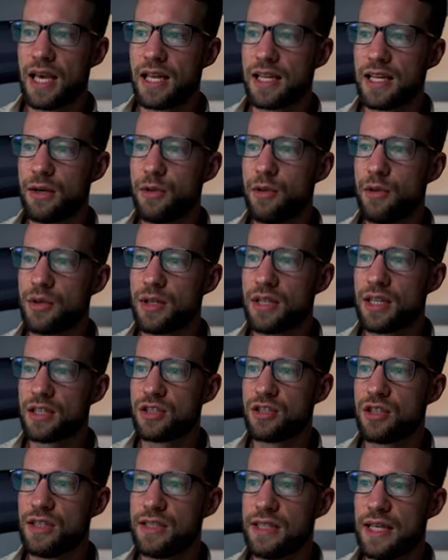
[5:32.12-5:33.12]
And now you can
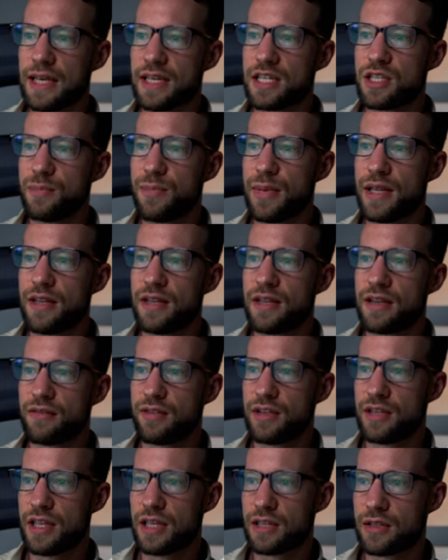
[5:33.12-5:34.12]
actually expand
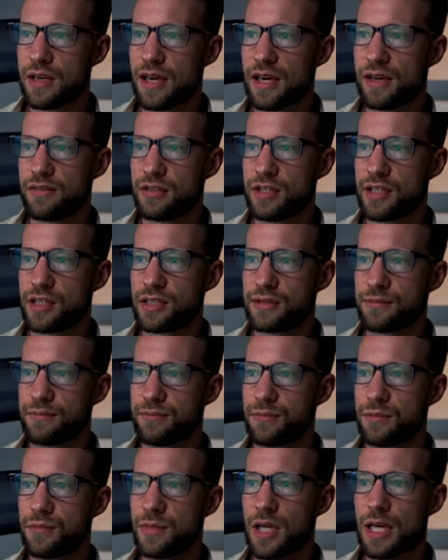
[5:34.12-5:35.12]
everything you have here.
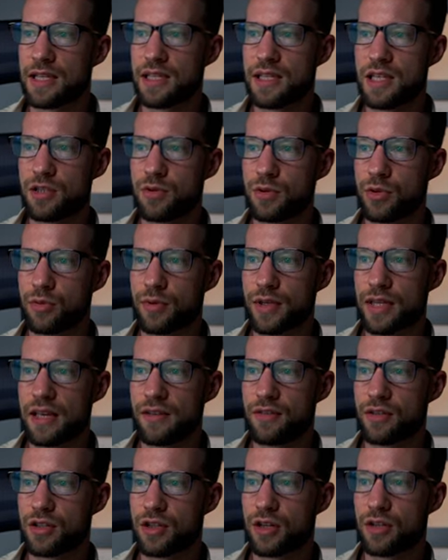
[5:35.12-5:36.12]
And since we already
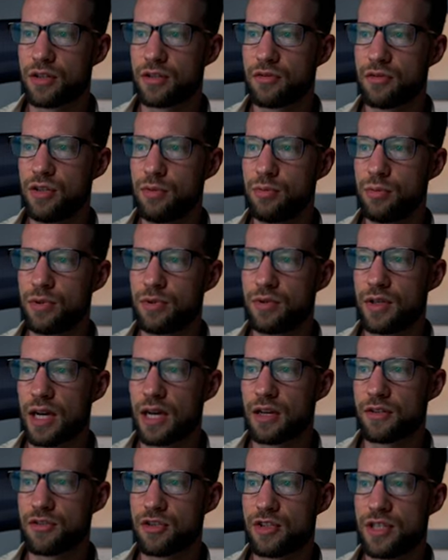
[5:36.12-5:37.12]
have the color group,
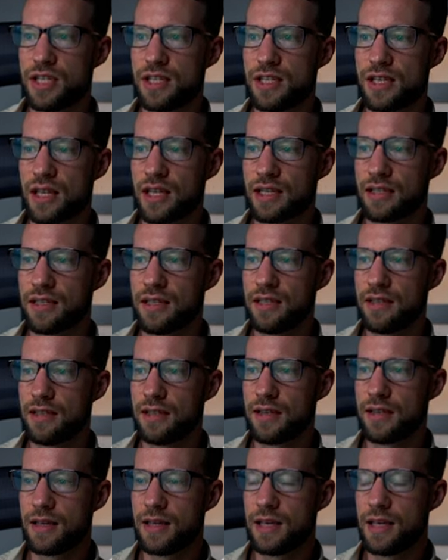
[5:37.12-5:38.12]
I'll just deselect it.
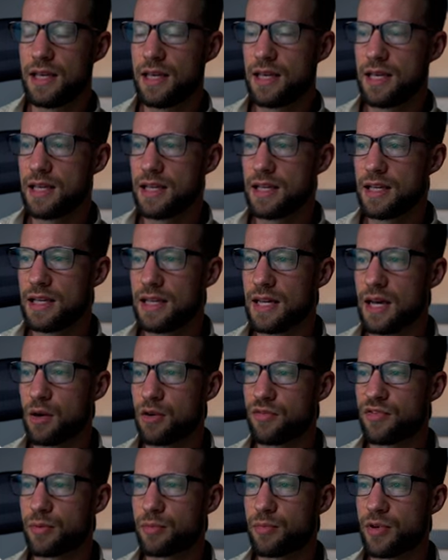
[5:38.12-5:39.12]
Now,
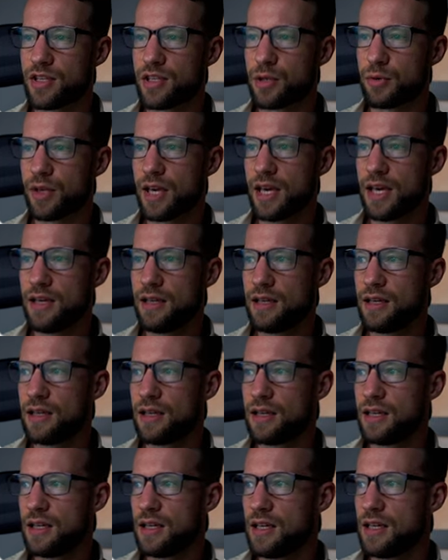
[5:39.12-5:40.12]
if I press OK,
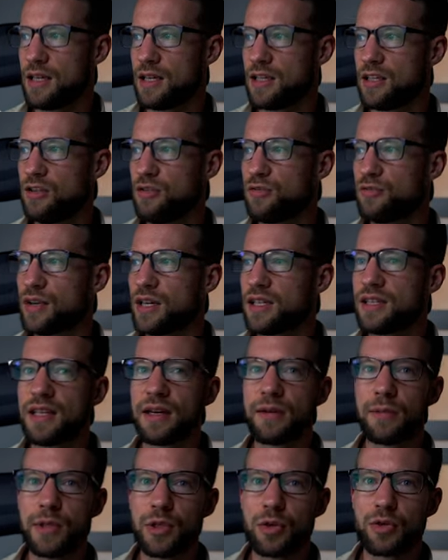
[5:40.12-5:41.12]
you find
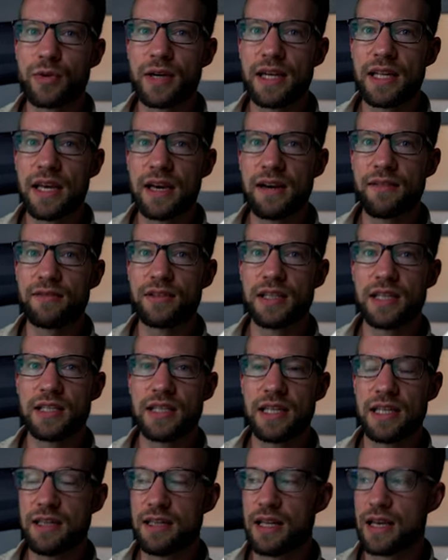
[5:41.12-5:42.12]
that we already have
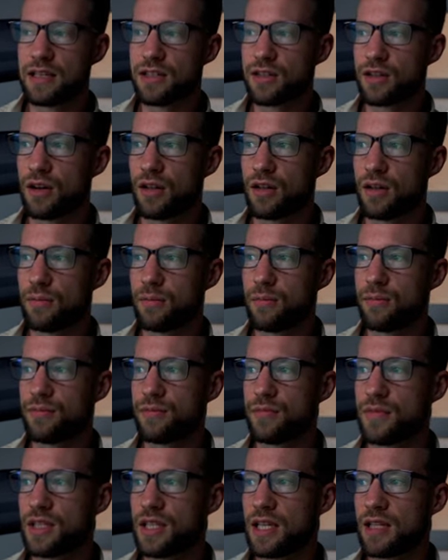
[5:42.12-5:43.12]
this index column
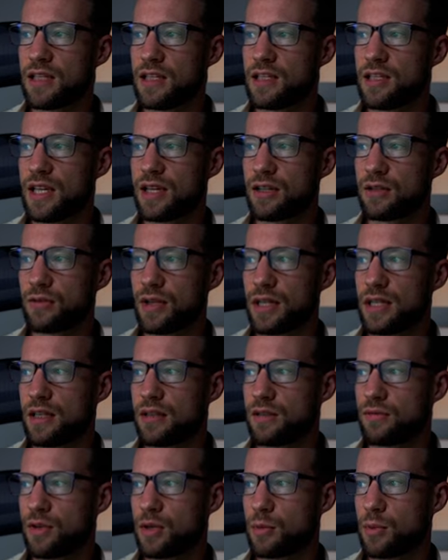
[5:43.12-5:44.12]
that is
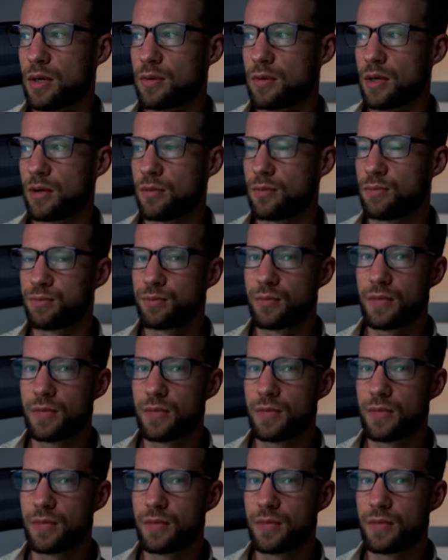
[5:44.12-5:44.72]
generated row by row.